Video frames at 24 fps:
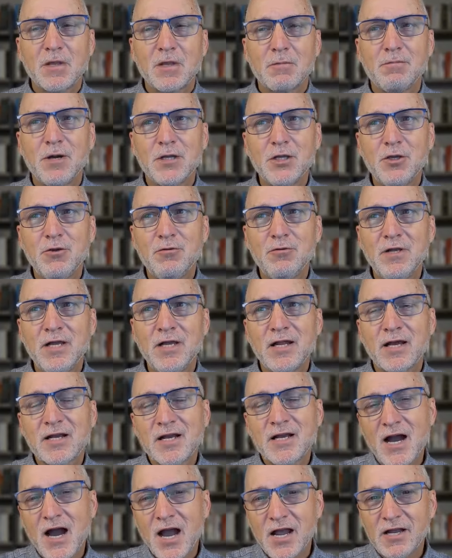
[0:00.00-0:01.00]
But you need a
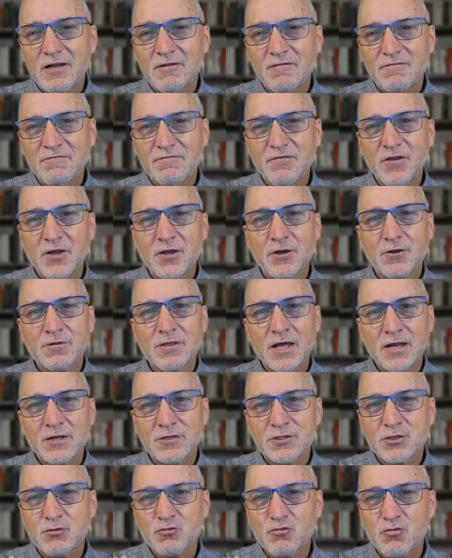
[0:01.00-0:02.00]
kind of fear that
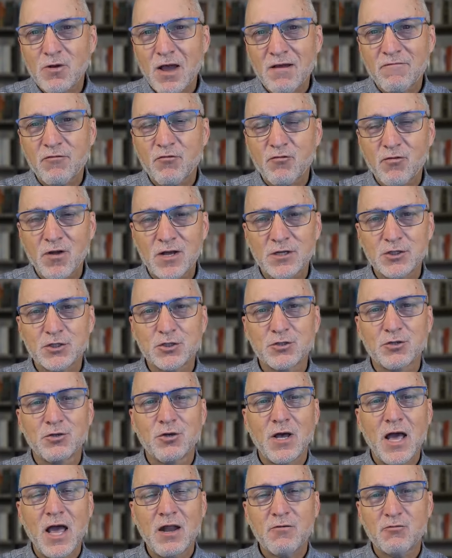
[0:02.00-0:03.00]
is
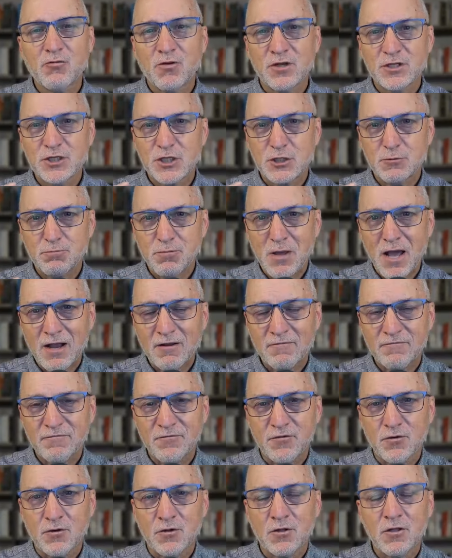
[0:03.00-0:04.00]
reverential and
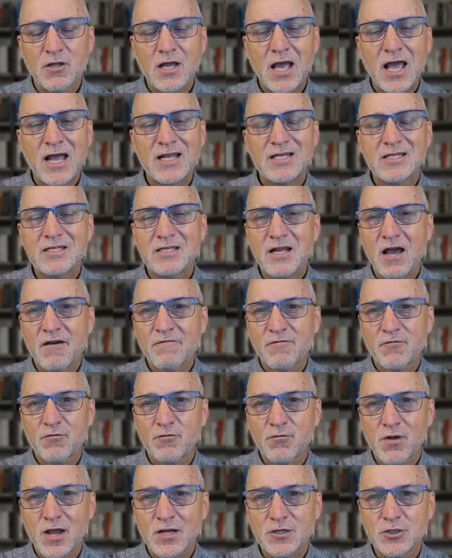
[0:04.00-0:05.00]
respectful and
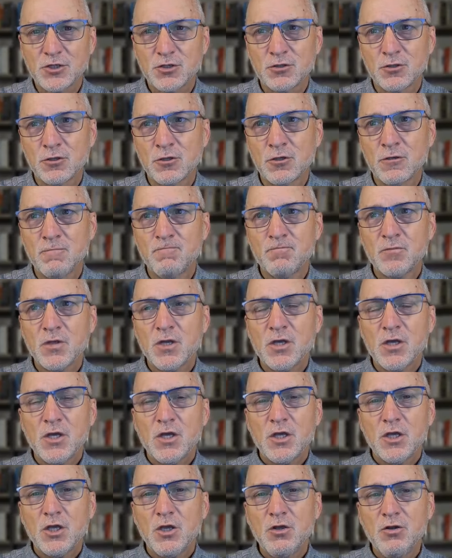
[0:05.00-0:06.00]
deferential.
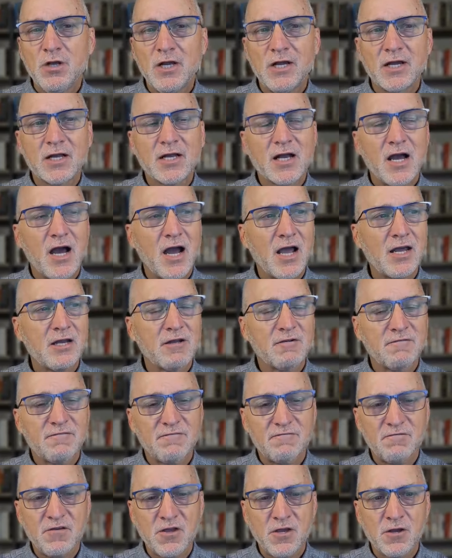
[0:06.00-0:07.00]
You need a kind of
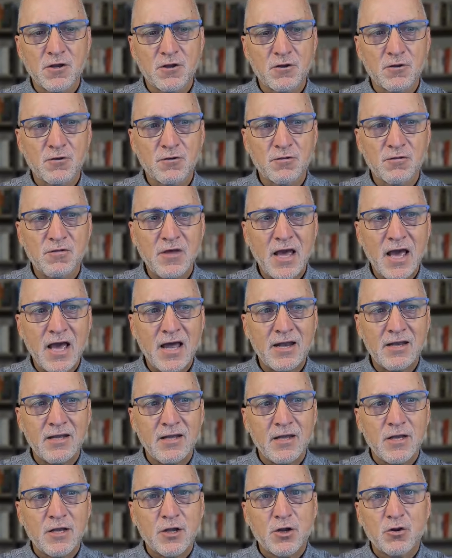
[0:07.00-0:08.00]
fear that
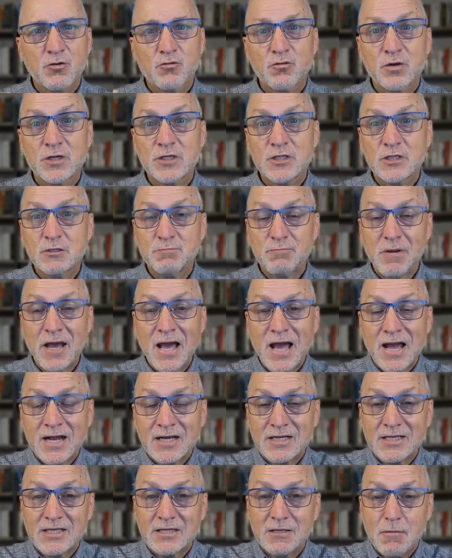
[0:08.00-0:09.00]

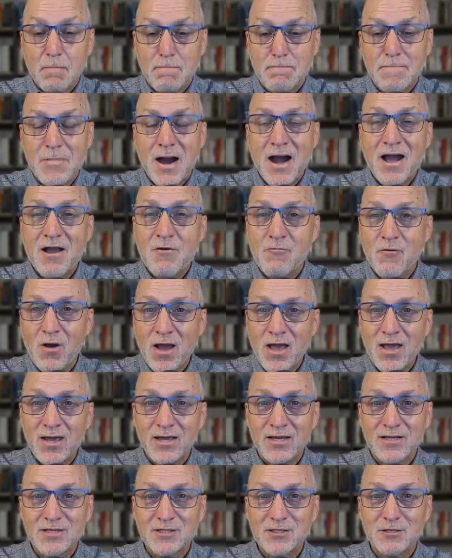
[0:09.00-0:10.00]
respects my
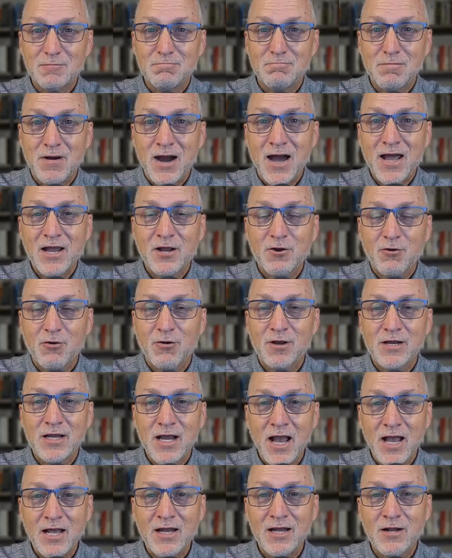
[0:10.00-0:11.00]
ways, my
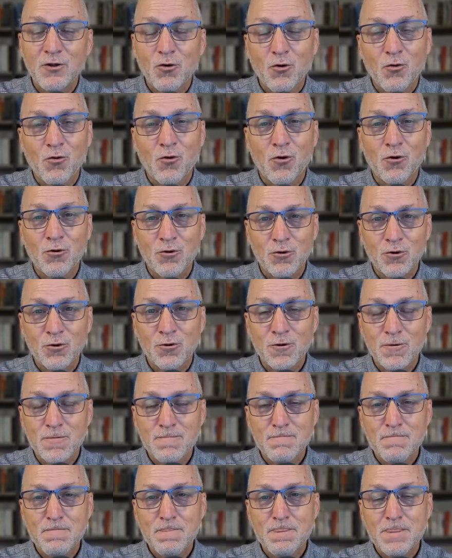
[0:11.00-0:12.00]
created order,
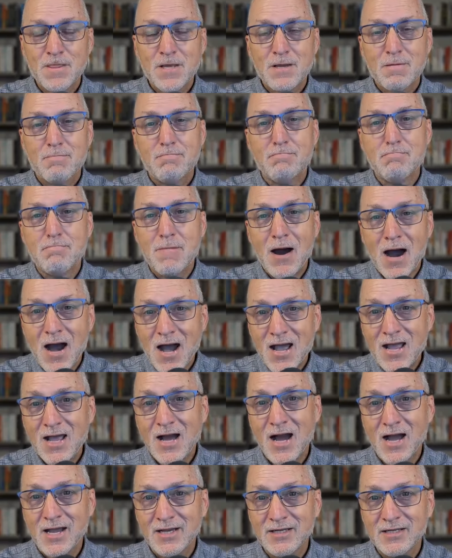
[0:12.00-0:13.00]
my
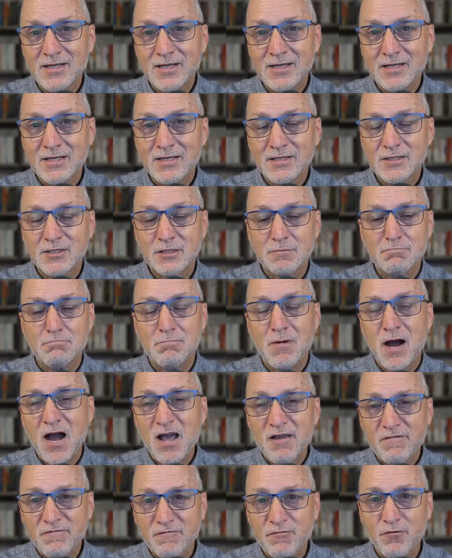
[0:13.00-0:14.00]
ideas,
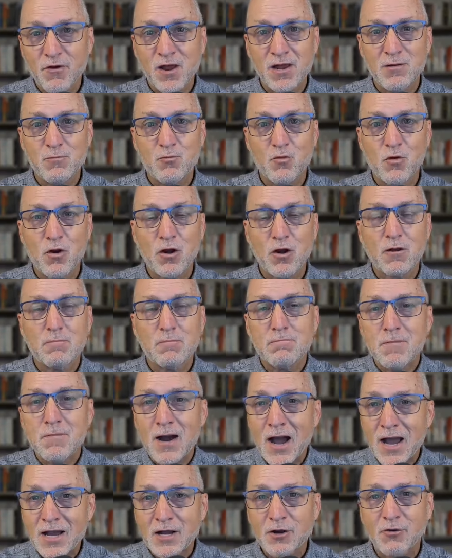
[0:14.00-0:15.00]
my framework,
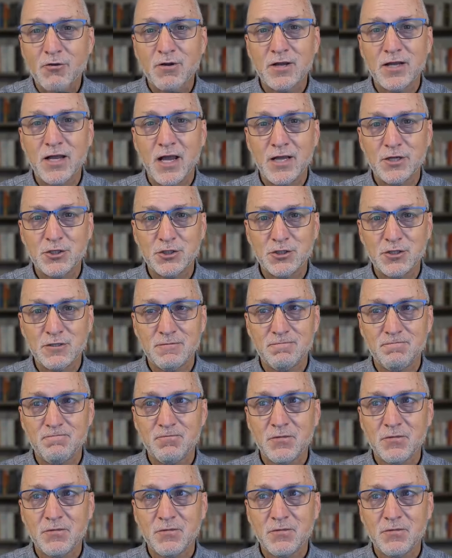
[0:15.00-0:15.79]
my creation.